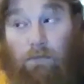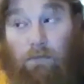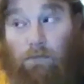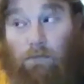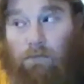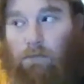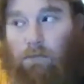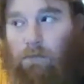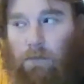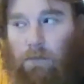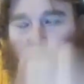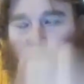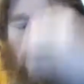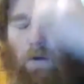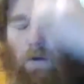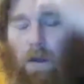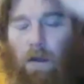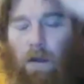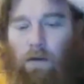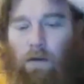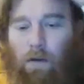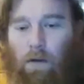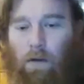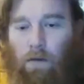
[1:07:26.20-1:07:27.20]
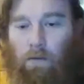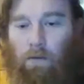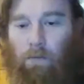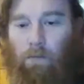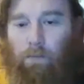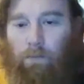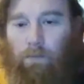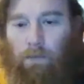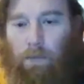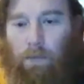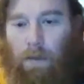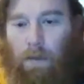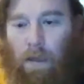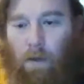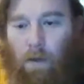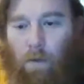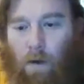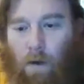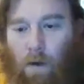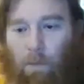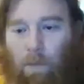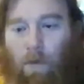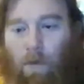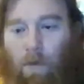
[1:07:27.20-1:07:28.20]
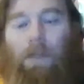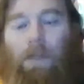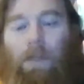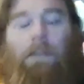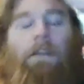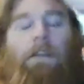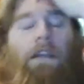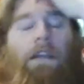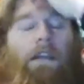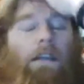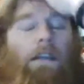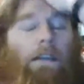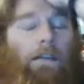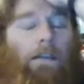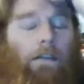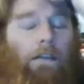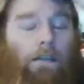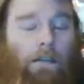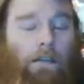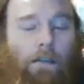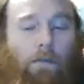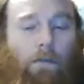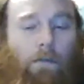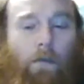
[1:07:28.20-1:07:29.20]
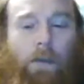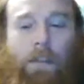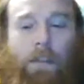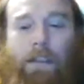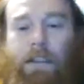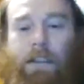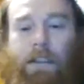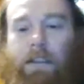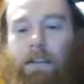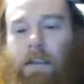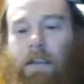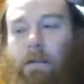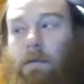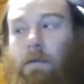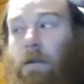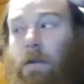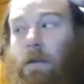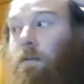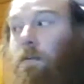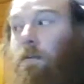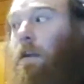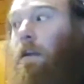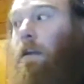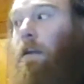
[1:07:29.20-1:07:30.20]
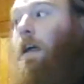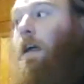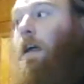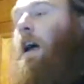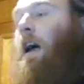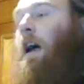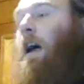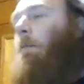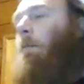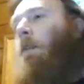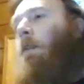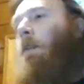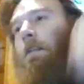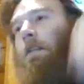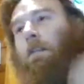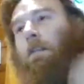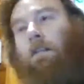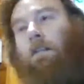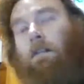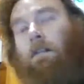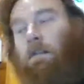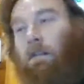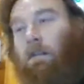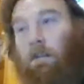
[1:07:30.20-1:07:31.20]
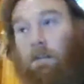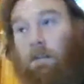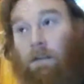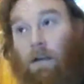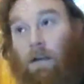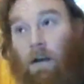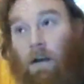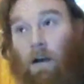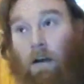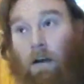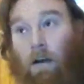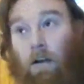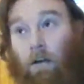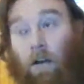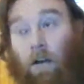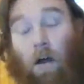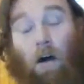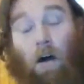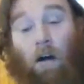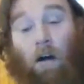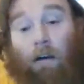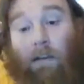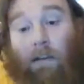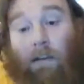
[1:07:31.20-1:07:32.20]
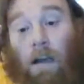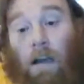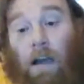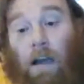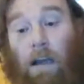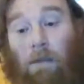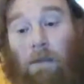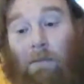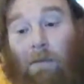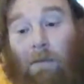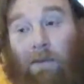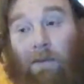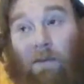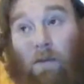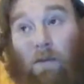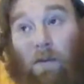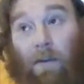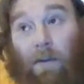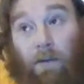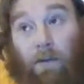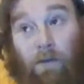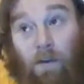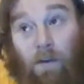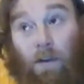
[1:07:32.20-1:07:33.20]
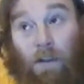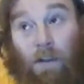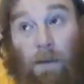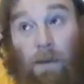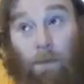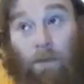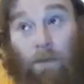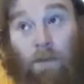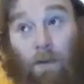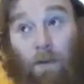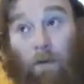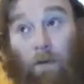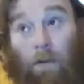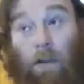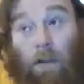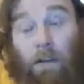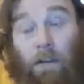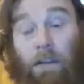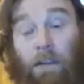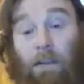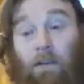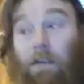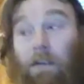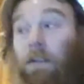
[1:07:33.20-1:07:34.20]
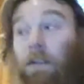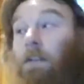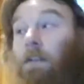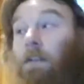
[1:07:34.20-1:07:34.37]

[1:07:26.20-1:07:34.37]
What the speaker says: So I don't know at what point they released it, but it was on that app like a long time before the first episode was on TV.